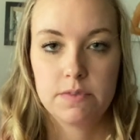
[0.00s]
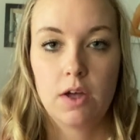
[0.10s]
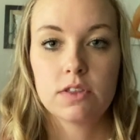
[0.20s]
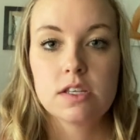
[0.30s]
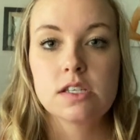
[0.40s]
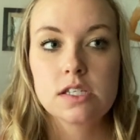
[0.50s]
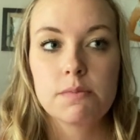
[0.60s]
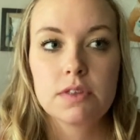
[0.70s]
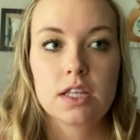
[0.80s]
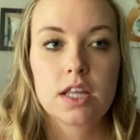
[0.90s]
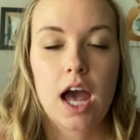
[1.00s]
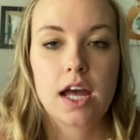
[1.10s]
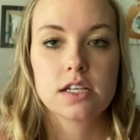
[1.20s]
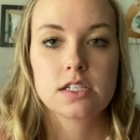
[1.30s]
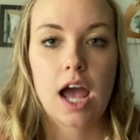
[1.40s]
Now, this is something
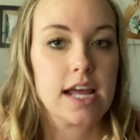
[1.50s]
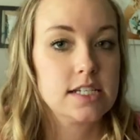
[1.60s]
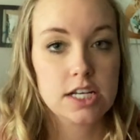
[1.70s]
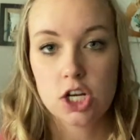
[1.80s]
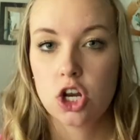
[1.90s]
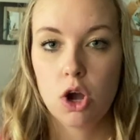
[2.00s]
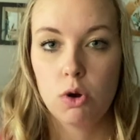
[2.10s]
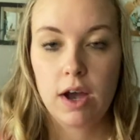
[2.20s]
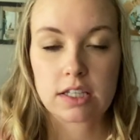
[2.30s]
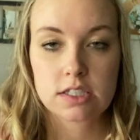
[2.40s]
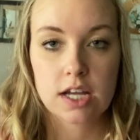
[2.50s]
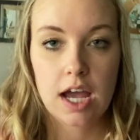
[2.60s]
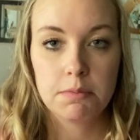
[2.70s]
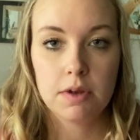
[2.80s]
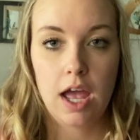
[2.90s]
that I didn't know at the
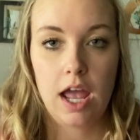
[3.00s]
time,